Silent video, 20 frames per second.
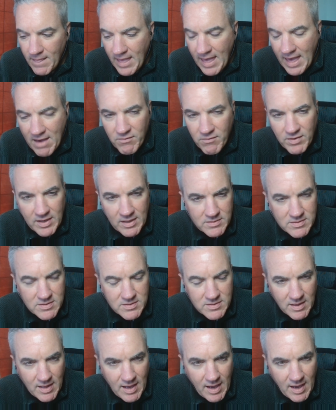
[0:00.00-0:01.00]
evidence,
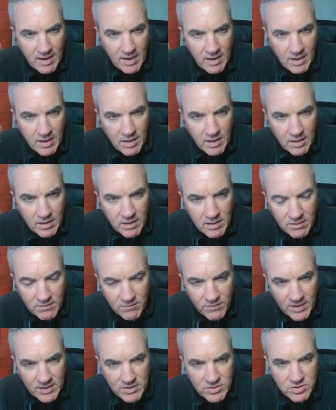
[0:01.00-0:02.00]
that
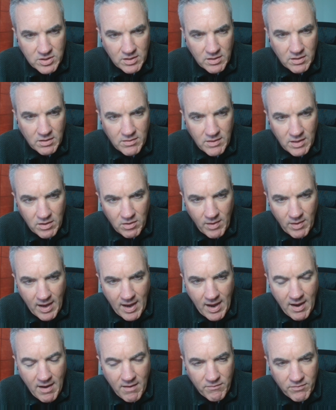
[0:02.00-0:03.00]
conviction that you
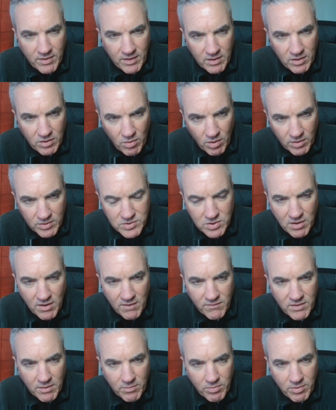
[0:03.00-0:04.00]
have that you are
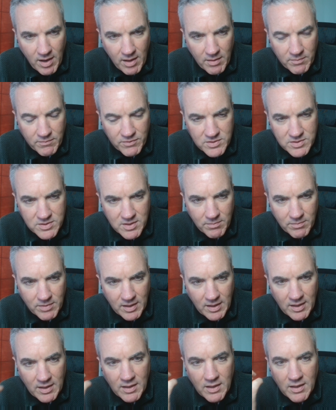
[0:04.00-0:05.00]
solving a problem for
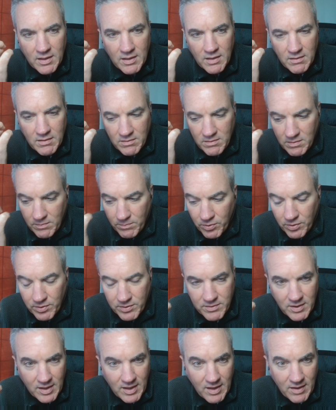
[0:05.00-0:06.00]
somebody, to pull
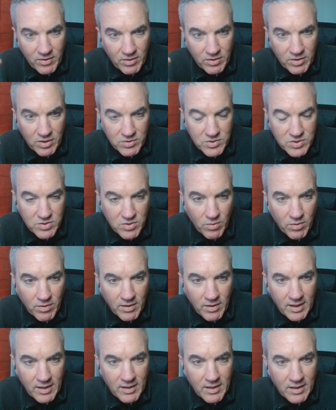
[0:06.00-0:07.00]
together your
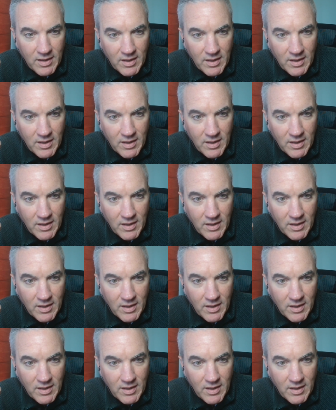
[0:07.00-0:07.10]
story